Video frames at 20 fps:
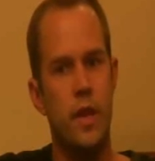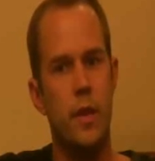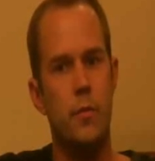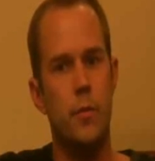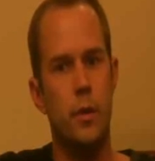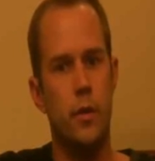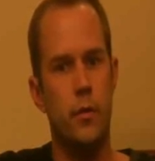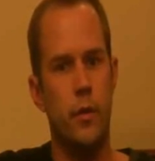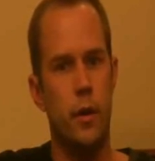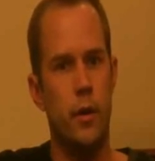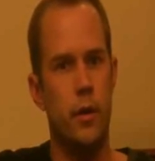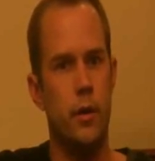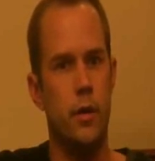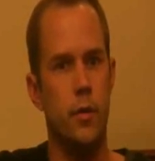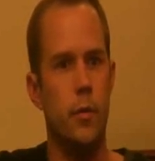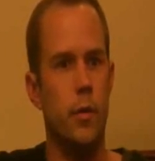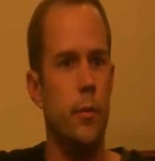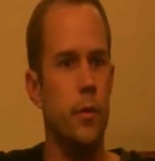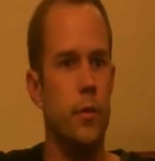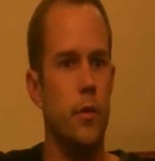statement of our
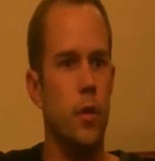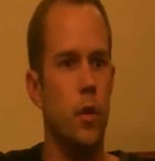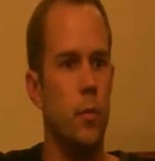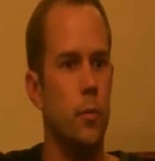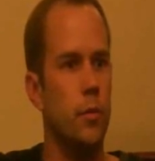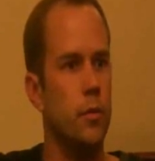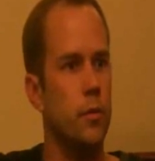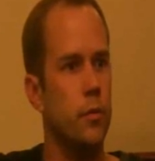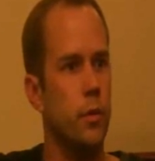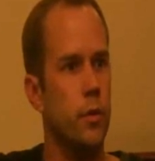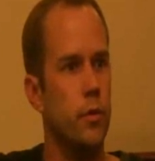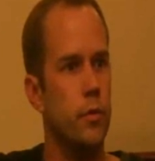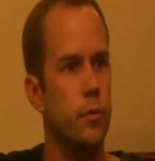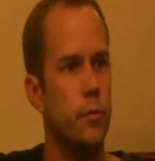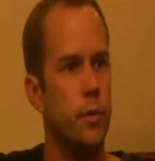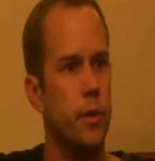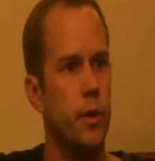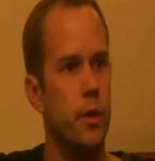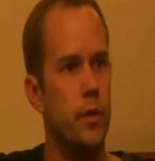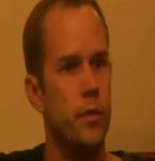commitment to open source,
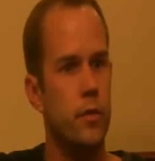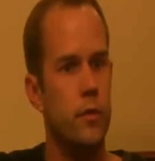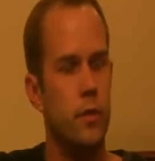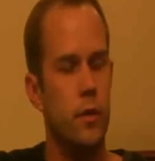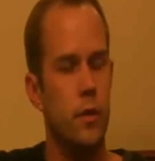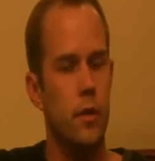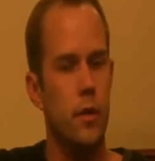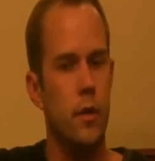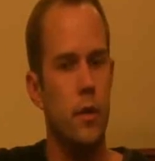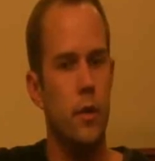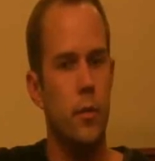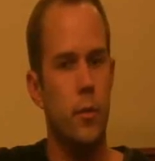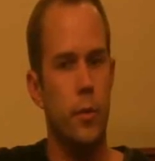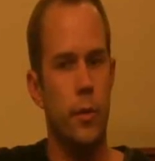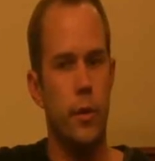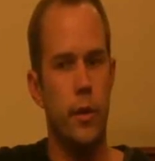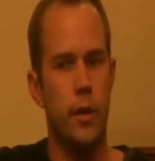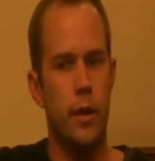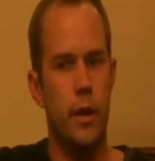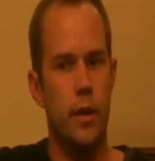because
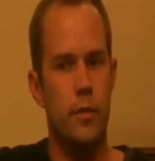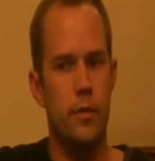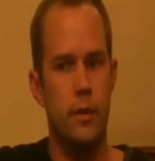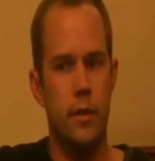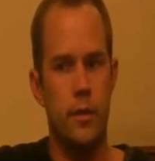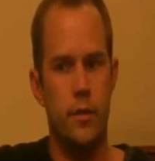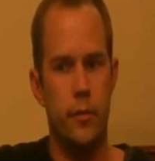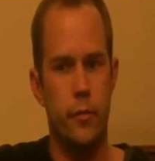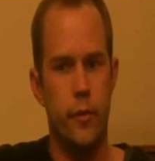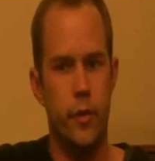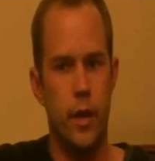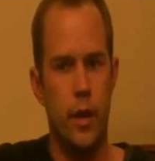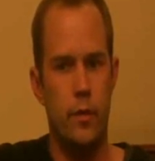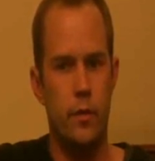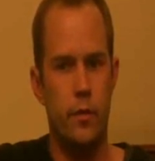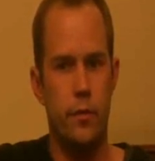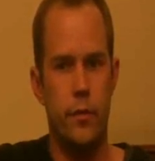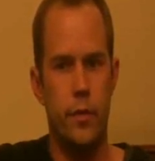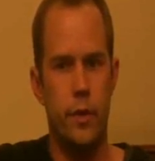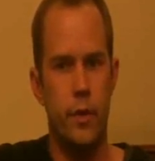we realize that as a
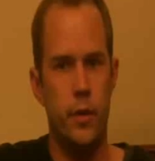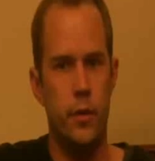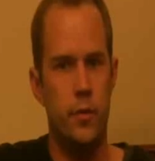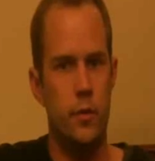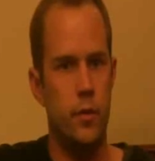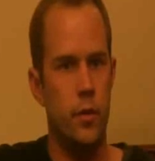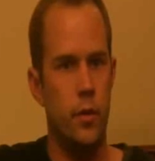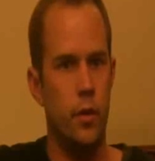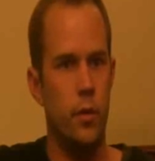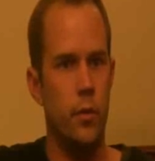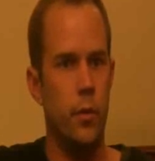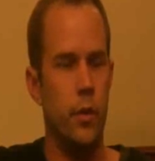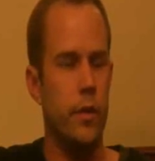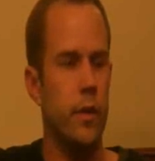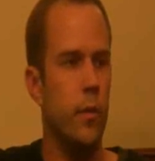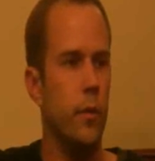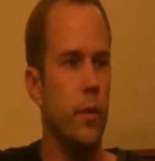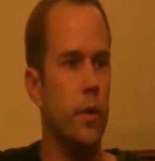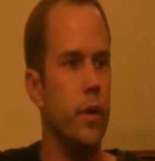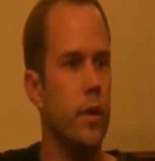philosophy, it's the only way
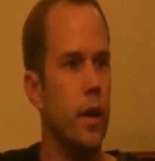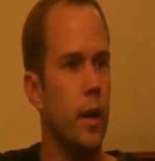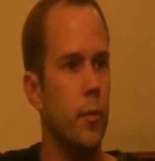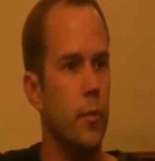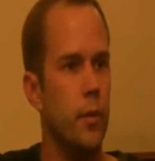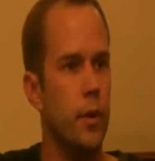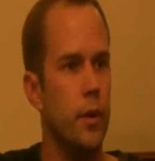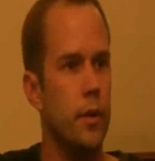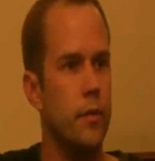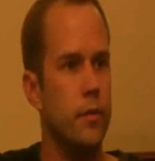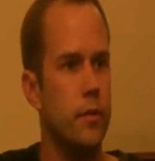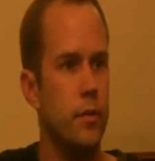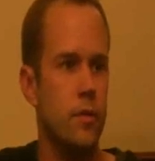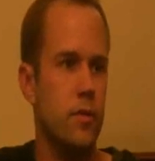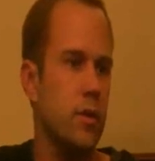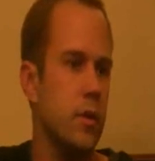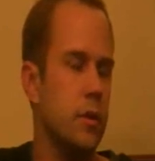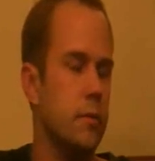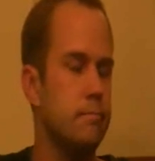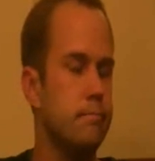that we can operate and
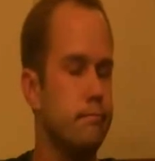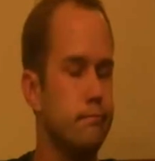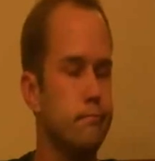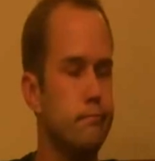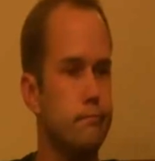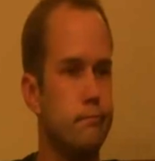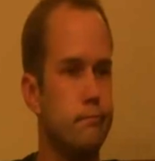succeed.